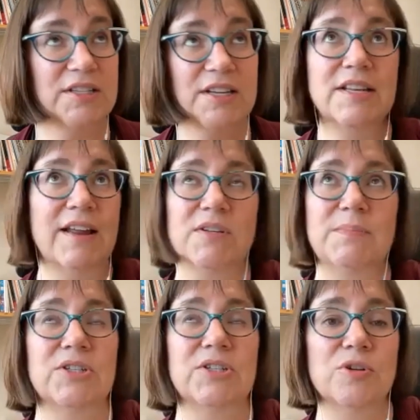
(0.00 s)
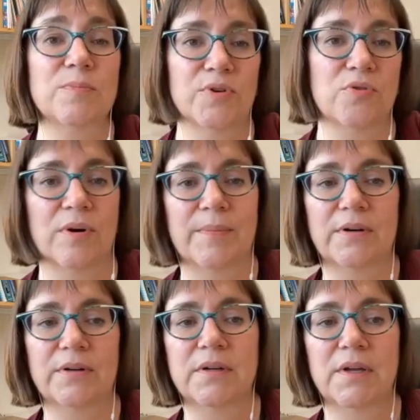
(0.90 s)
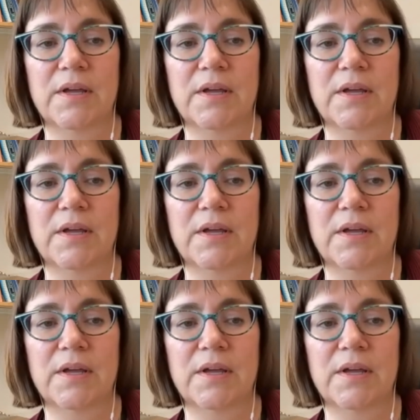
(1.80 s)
It doesn't have to be super normal,